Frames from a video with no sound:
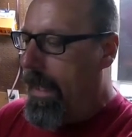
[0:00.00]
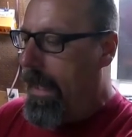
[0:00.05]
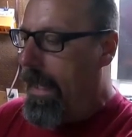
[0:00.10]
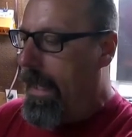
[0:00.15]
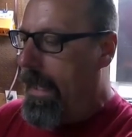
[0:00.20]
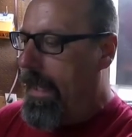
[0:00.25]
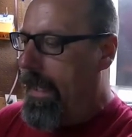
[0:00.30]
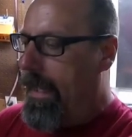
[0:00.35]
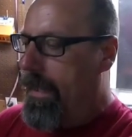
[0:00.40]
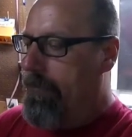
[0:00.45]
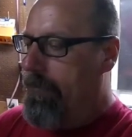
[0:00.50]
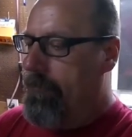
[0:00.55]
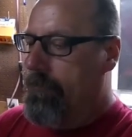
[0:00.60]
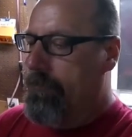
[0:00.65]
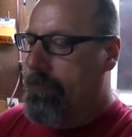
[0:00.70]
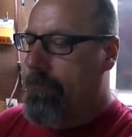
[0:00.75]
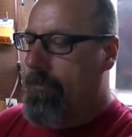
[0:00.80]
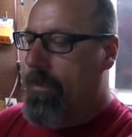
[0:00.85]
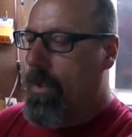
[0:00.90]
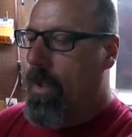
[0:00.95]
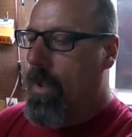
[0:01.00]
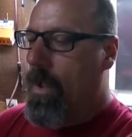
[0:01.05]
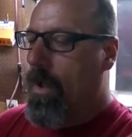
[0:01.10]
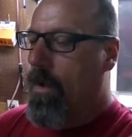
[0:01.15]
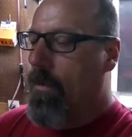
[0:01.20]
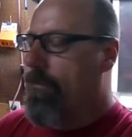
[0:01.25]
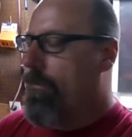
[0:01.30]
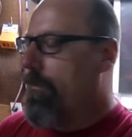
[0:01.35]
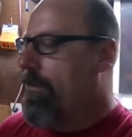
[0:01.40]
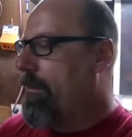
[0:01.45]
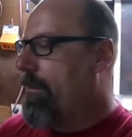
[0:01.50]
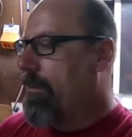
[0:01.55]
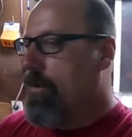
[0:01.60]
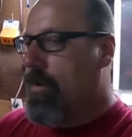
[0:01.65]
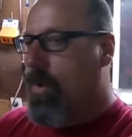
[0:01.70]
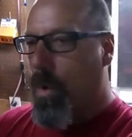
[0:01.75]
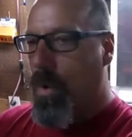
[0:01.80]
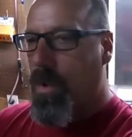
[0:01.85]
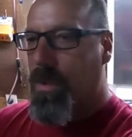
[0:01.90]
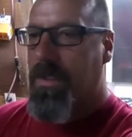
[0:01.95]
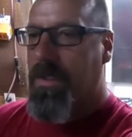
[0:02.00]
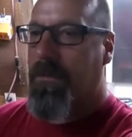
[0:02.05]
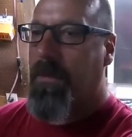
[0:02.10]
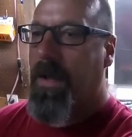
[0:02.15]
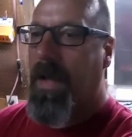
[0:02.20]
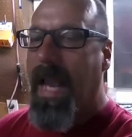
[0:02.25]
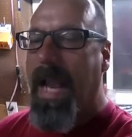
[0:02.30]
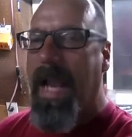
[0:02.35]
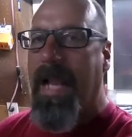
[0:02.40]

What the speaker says: Over the course of the